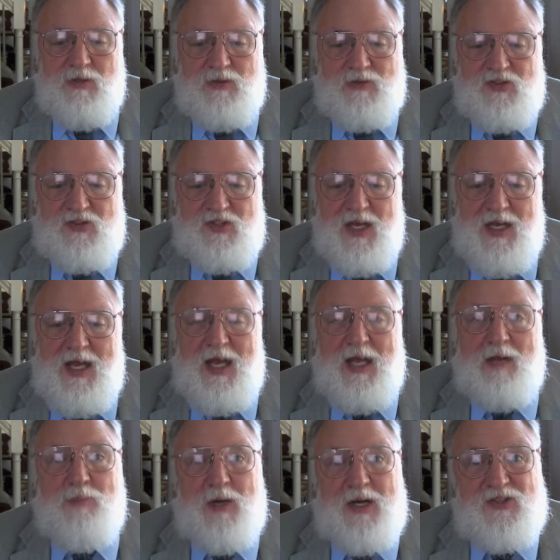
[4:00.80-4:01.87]
routes
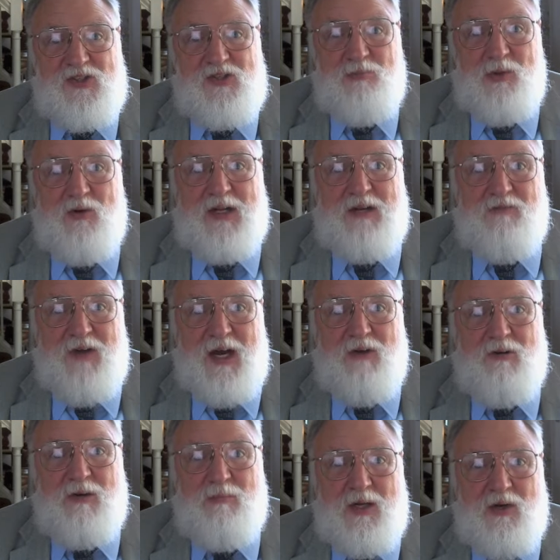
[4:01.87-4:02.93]
and possible
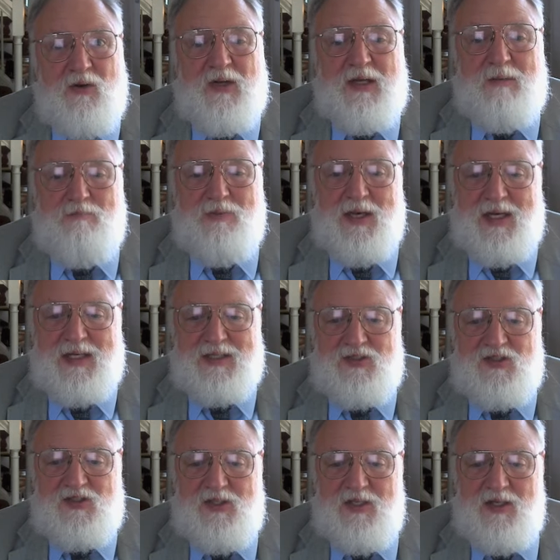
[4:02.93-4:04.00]
environmental
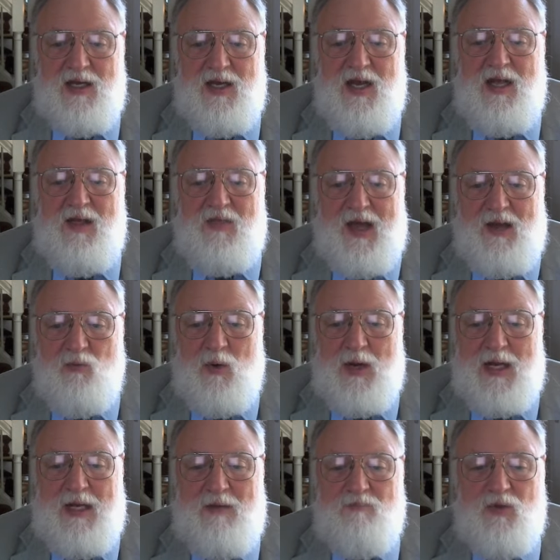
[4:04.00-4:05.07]
impacts. That
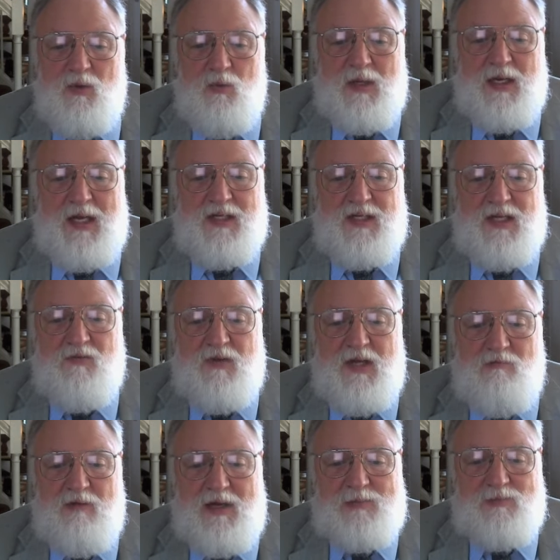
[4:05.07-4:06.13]
way, when
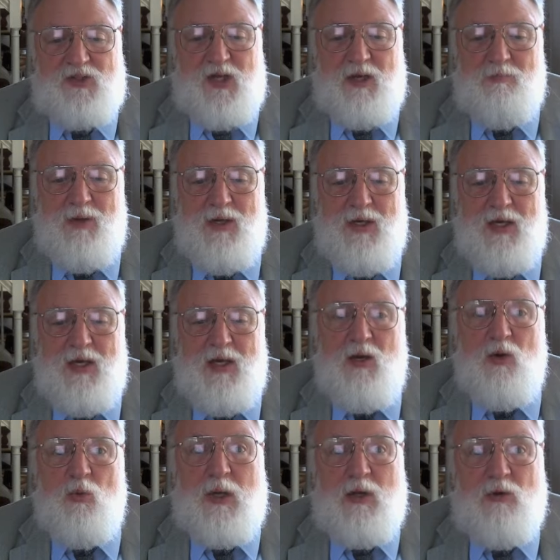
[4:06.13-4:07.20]
activity ramps up,
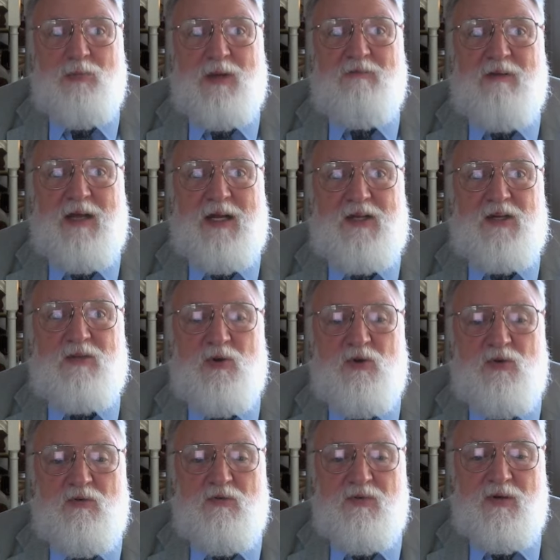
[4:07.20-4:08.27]
we'll be ready to
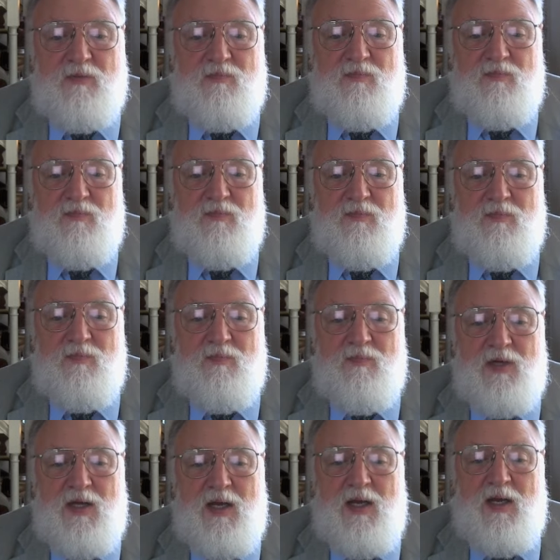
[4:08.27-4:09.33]
move.
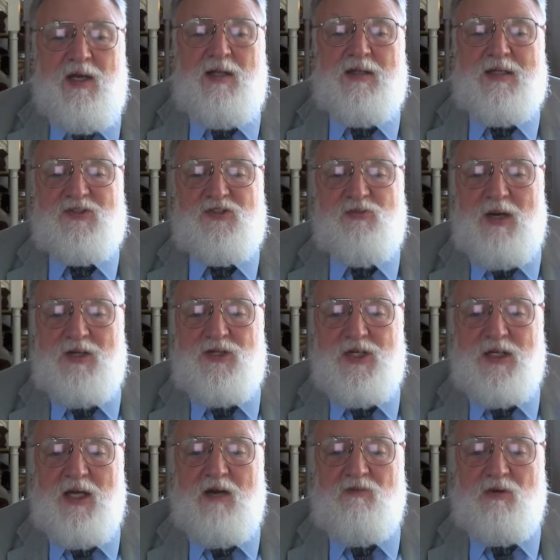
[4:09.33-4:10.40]
That's
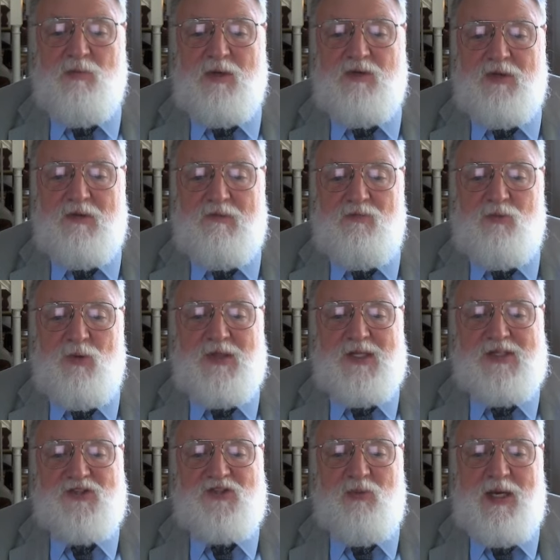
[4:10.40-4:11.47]
Watching Government for
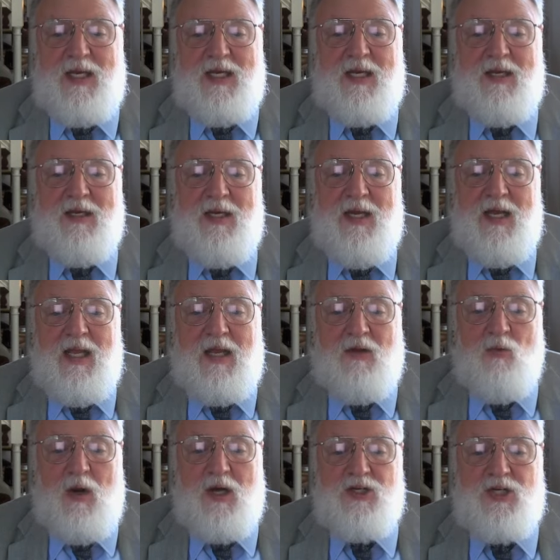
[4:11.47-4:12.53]
this week. In
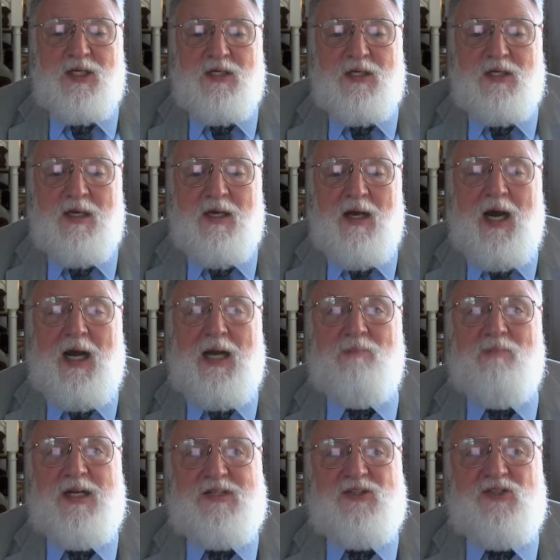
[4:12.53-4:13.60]
Washington,
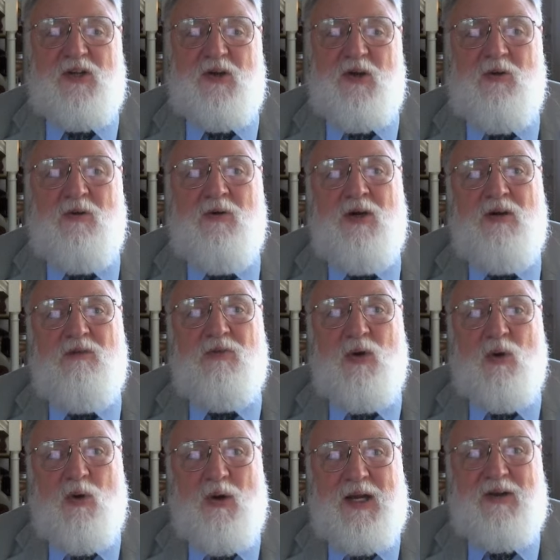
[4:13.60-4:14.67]
I'm Nick Snow
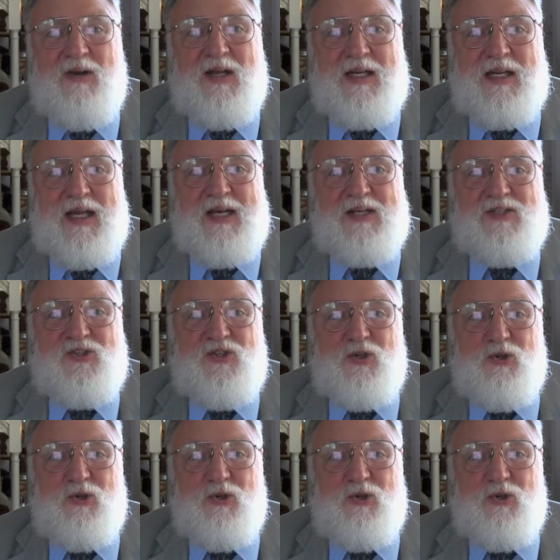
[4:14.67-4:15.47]
for Oil and Gas